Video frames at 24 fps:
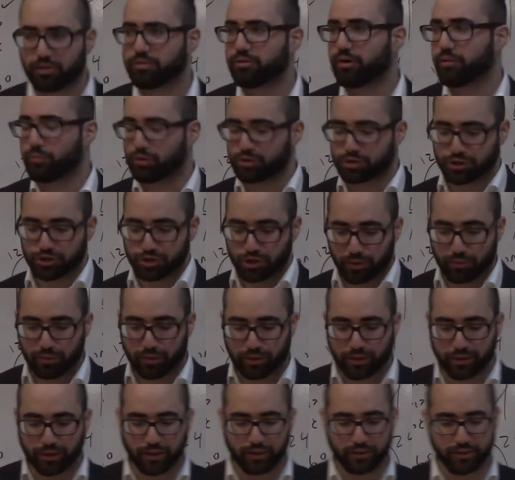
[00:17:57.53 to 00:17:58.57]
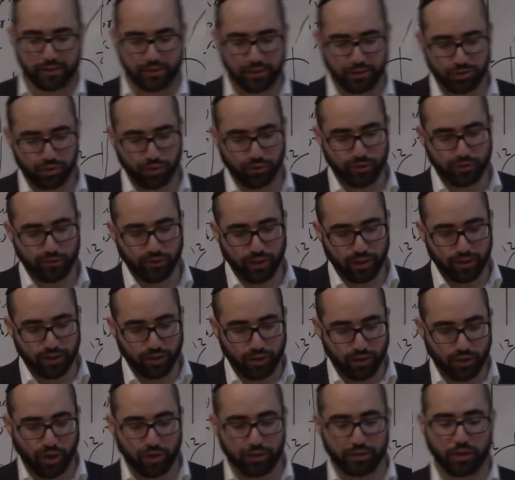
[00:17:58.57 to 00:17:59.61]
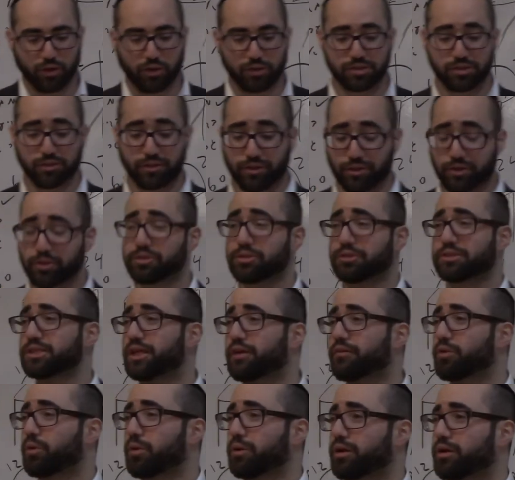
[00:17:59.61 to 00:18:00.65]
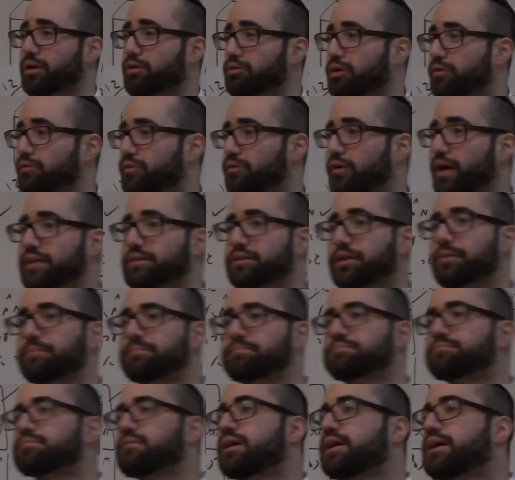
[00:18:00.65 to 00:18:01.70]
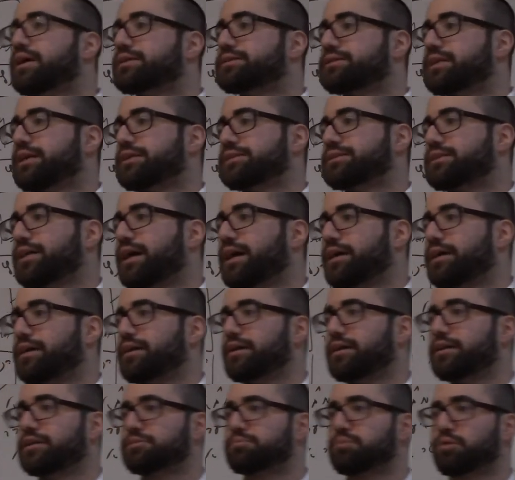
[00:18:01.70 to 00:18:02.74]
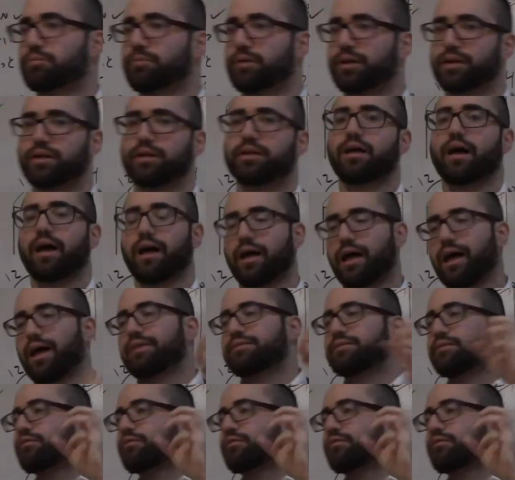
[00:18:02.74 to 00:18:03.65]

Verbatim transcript: Rabbi Moshe Sternbuch, and his Shalot and also the Kutoseb, quoting Haram Avadia says that it is permitted at the